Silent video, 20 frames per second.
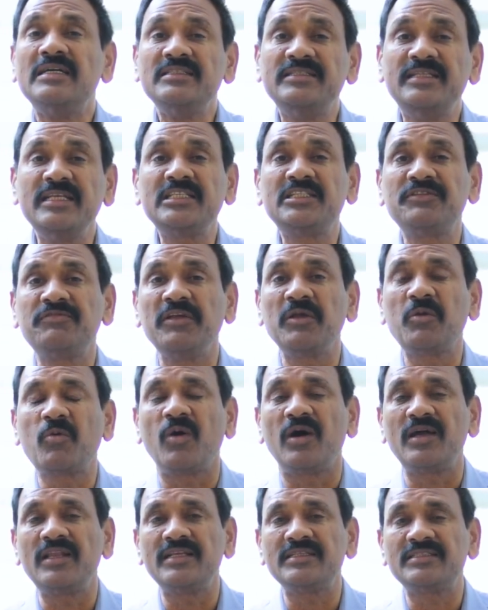This we
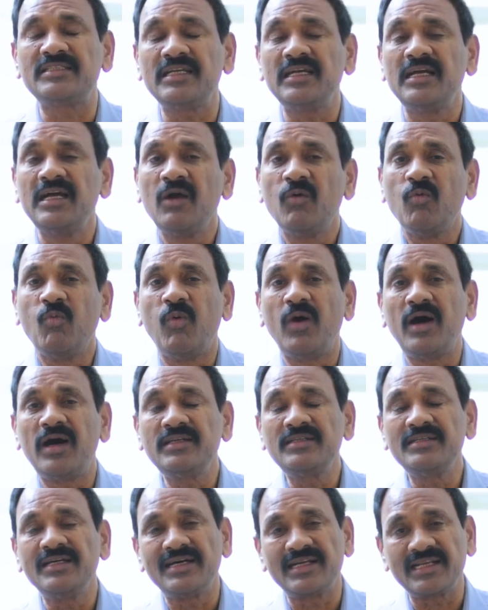call as the
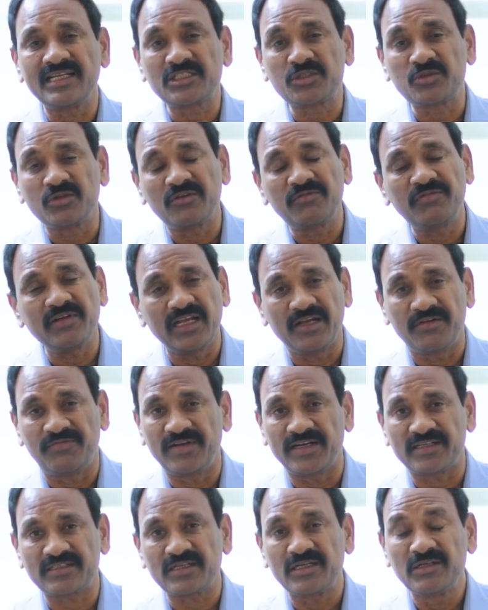Von Restorff
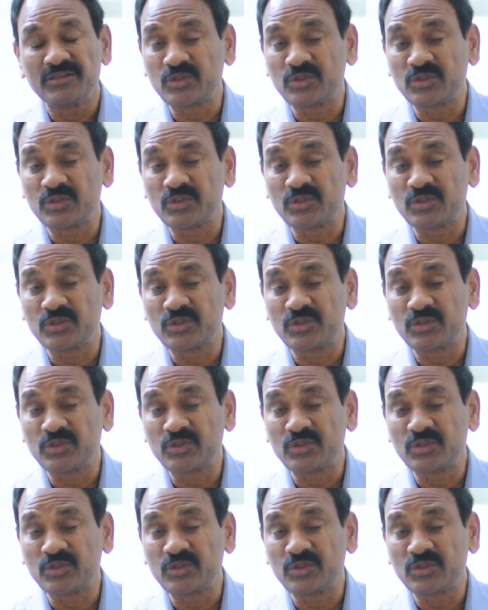Effect.